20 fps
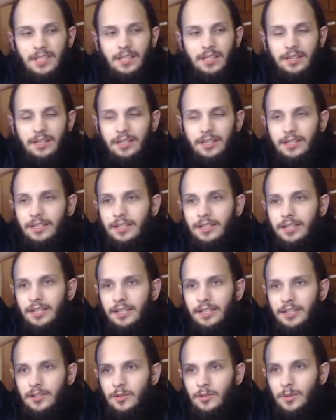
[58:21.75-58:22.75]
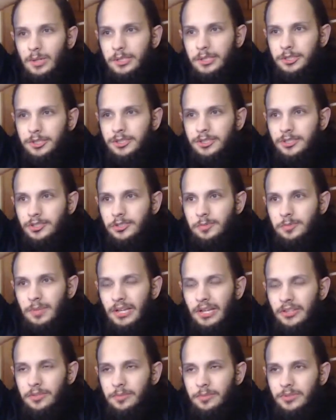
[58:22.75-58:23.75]
Any questions
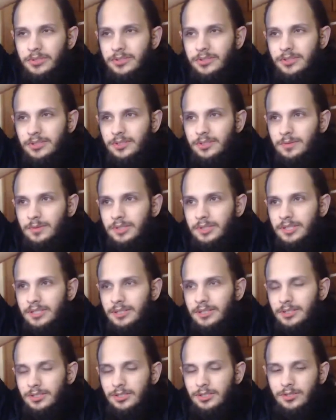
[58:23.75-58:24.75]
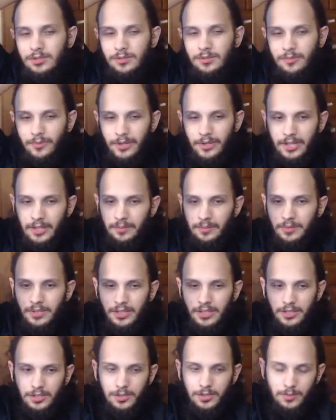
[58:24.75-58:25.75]
about the books this week, or just random
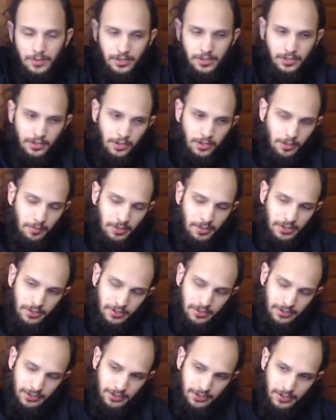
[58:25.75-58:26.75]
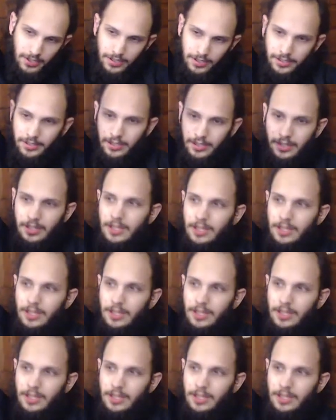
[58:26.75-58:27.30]
things you wanted to know my thoughts on?